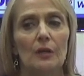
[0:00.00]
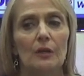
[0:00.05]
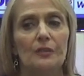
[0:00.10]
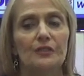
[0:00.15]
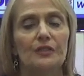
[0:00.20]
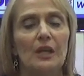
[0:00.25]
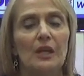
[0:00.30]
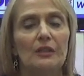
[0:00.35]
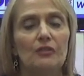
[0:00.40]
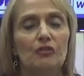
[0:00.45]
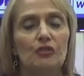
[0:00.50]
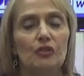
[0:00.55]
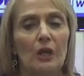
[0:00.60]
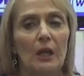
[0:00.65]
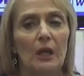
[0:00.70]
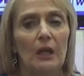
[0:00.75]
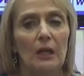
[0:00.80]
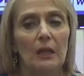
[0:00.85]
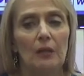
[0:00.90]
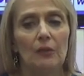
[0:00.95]
sudden
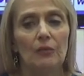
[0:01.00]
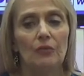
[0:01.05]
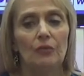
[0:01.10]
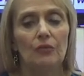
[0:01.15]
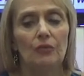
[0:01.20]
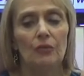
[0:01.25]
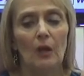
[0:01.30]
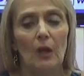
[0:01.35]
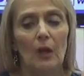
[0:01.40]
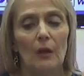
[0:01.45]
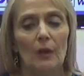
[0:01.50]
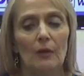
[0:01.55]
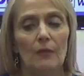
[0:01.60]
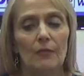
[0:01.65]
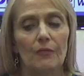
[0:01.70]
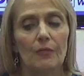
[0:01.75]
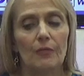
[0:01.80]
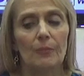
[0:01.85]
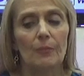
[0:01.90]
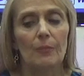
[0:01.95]
change,
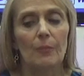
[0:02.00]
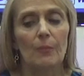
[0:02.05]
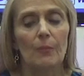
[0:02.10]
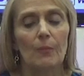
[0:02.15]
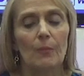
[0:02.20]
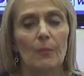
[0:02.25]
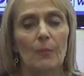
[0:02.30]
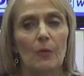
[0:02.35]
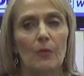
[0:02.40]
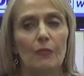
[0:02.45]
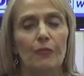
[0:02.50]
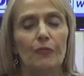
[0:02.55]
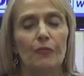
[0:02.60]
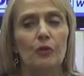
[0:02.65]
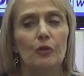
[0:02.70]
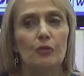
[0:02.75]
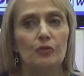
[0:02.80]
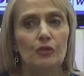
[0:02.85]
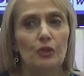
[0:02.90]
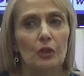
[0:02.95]
of
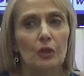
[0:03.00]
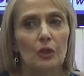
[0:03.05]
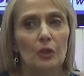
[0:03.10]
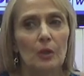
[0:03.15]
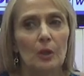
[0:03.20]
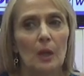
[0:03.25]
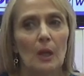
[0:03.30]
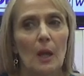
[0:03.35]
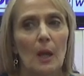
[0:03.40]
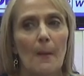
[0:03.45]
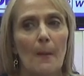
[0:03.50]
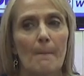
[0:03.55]
future,